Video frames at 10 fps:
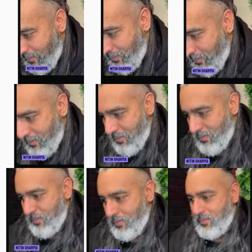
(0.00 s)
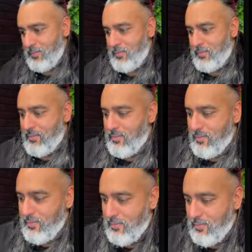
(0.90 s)
we are going to do here
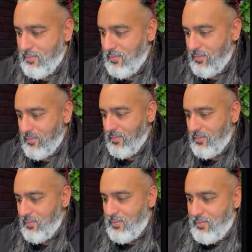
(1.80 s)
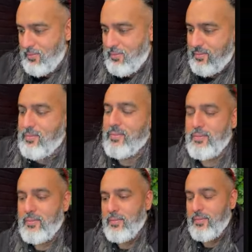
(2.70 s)
is have a look at the team
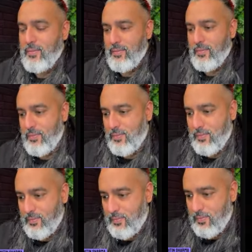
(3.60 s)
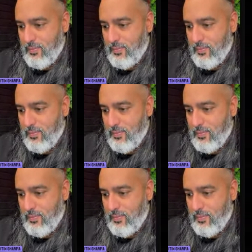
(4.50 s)
bookings section, which